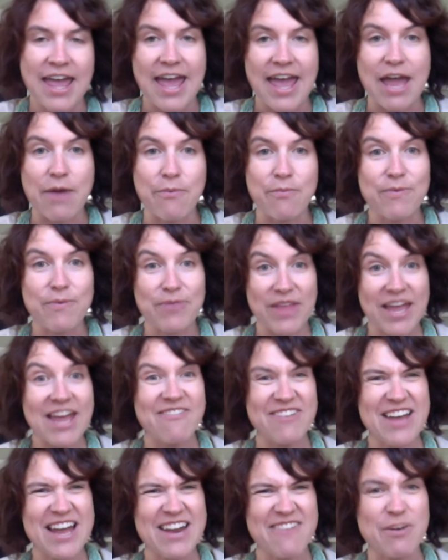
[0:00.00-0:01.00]
And they
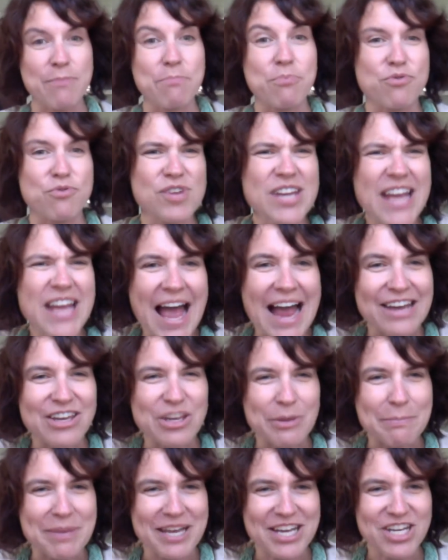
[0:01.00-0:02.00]
have kind of a
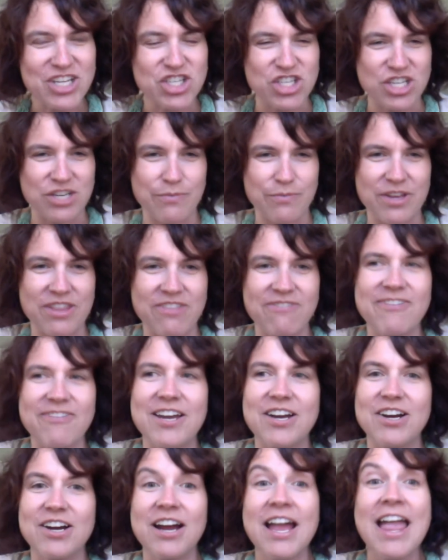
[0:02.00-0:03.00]
preoccupation with
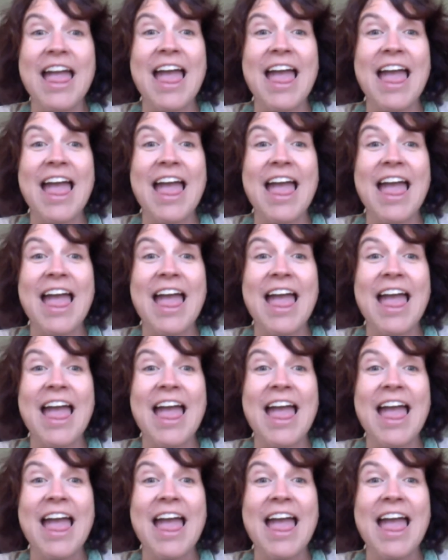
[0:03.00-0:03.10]
fair.